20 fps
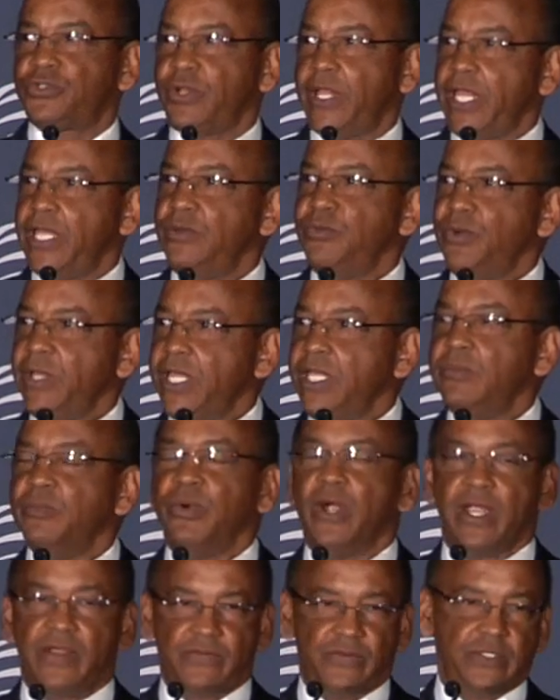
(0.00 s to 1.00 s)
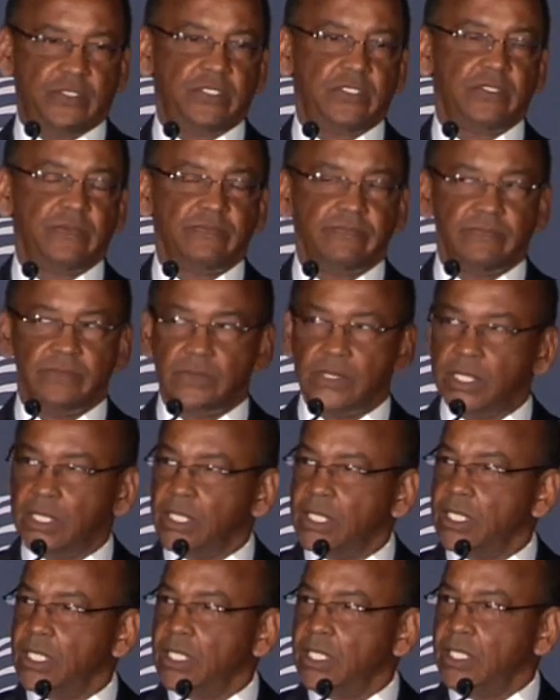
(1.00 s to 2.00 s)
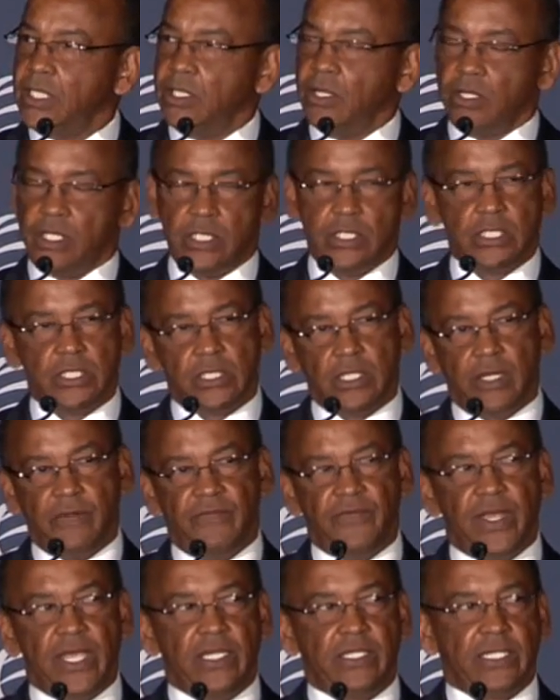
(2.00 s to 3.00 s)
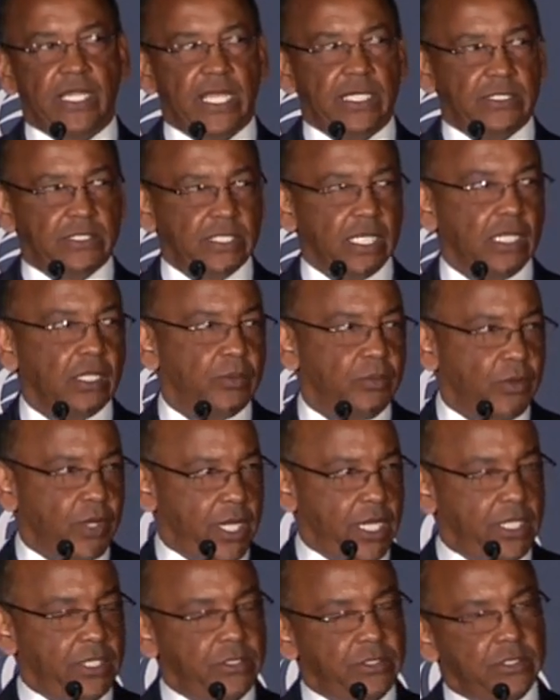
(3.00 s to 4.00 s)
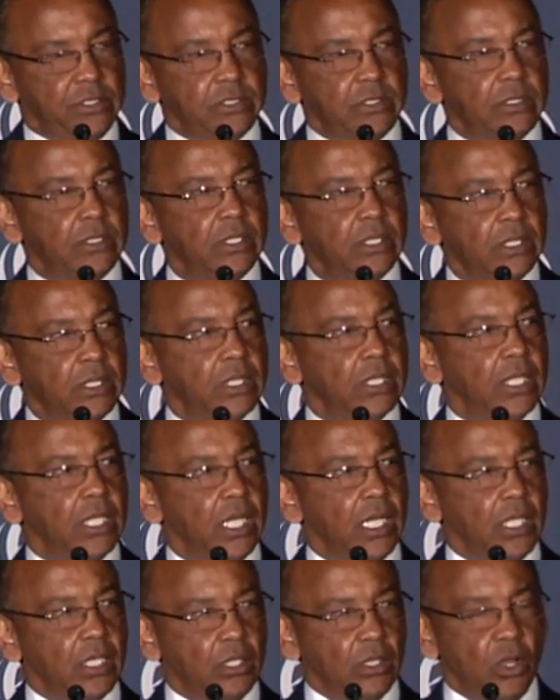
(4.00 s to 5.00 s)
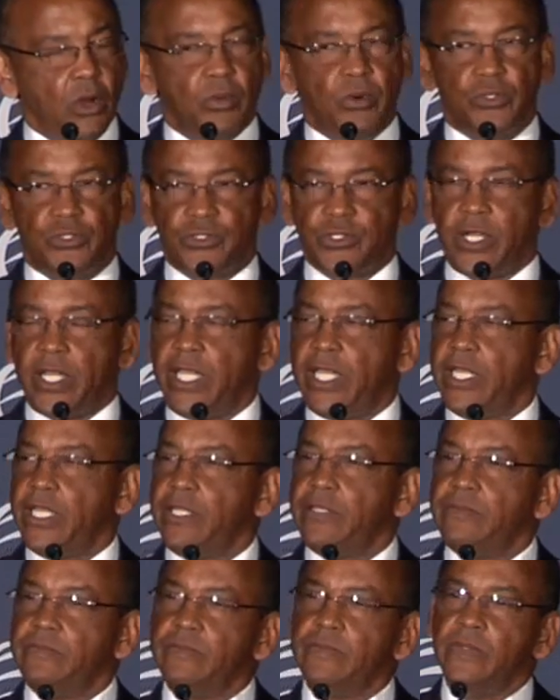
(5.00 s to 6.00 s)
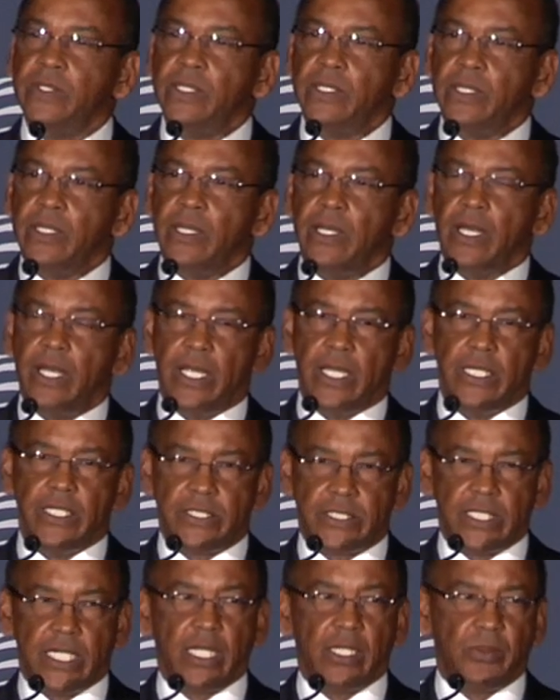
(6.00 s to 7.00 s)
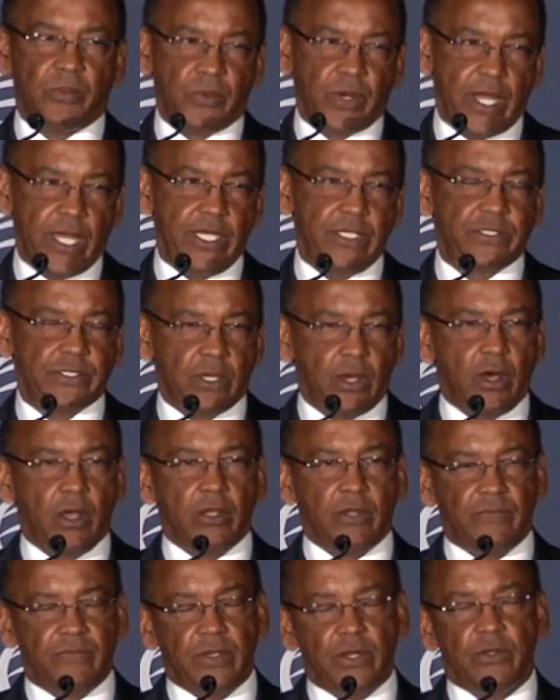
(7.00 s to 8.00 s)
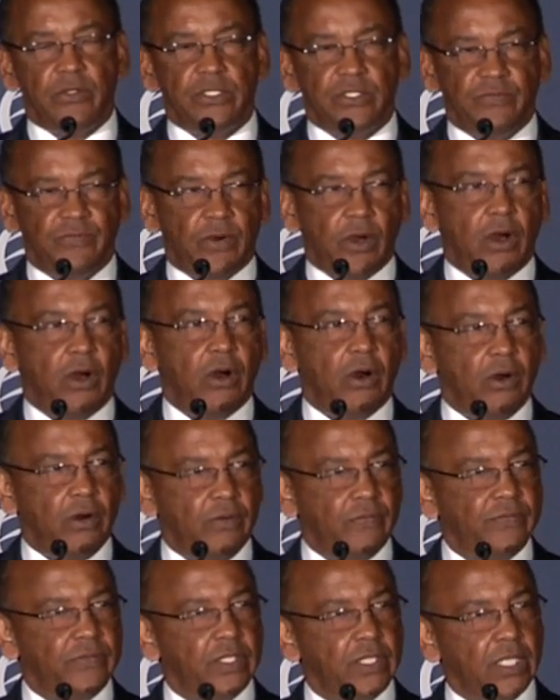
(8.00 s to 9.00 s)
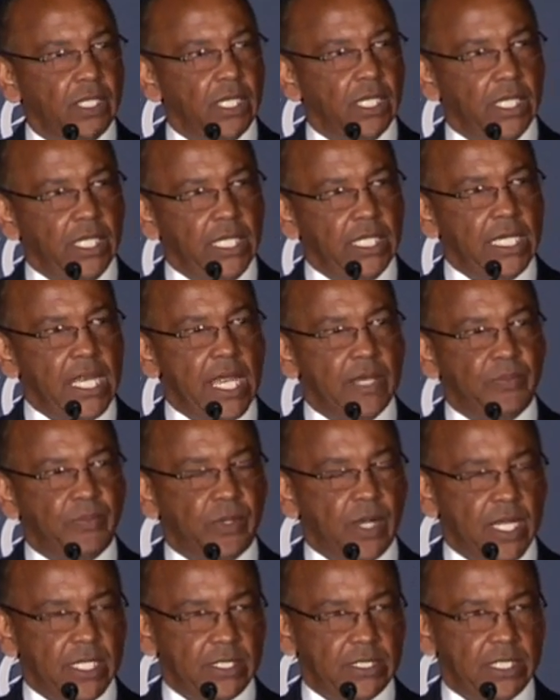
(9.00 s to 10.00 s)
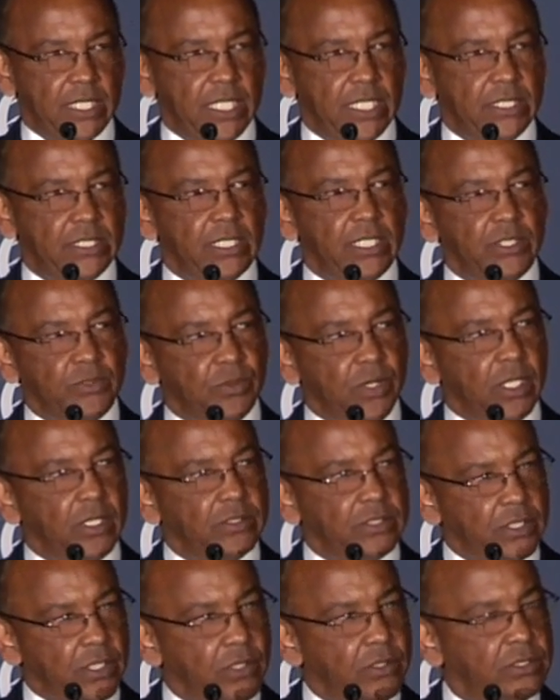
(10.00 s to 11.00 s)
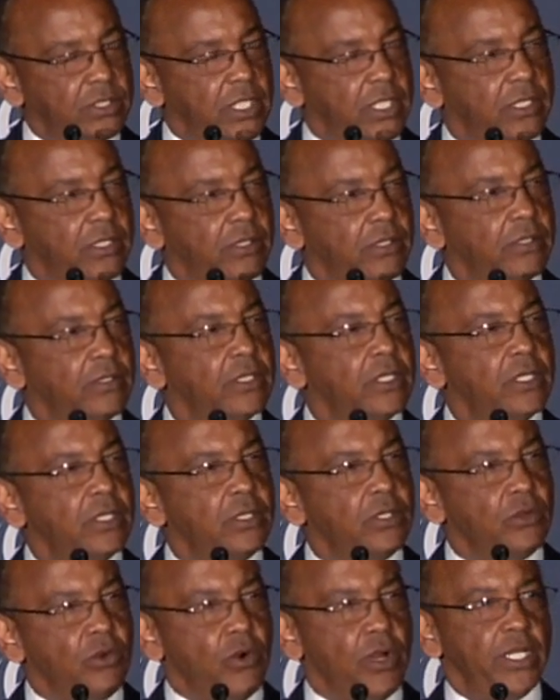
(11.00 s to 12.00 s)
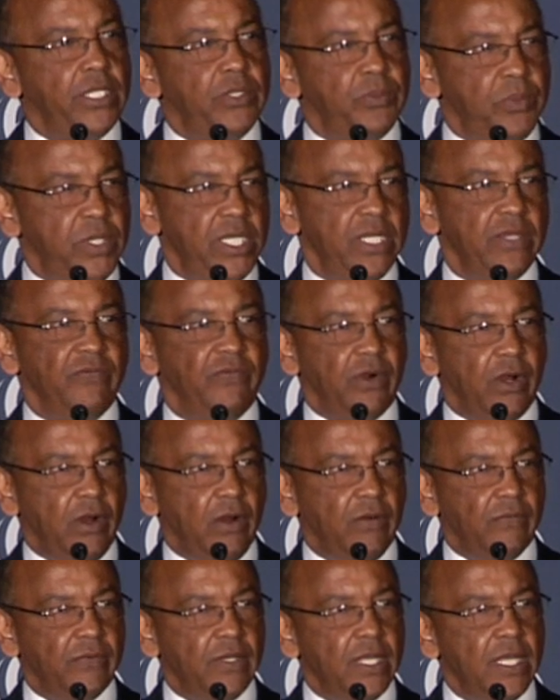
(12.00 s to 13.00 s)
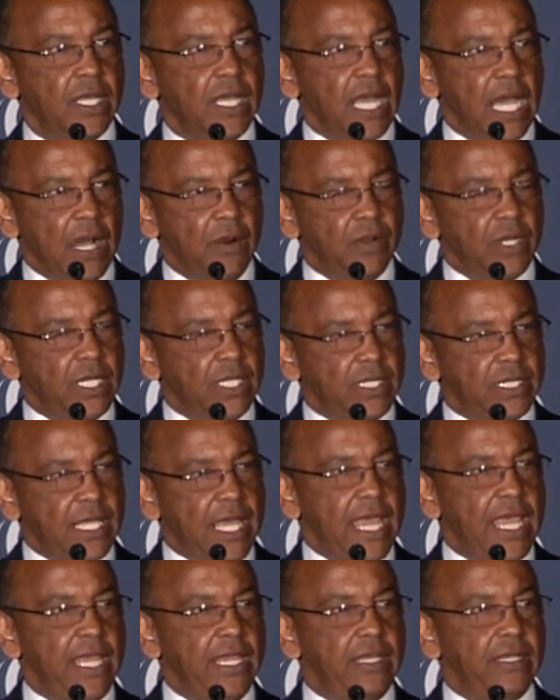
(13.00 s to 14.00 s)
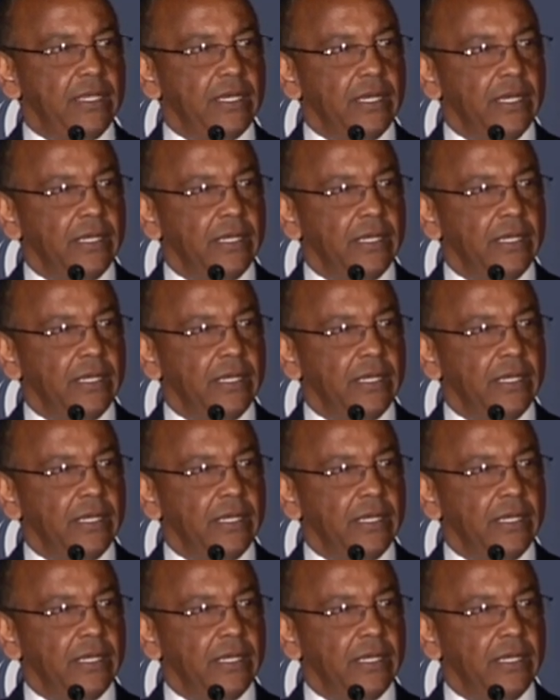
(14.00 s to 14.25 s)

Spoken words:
Trade Week Breakfast. You know, this is an event that celebrates global trade, and it celebrates all of those involved in that process, as well as those that are going to be involved. I want to thank,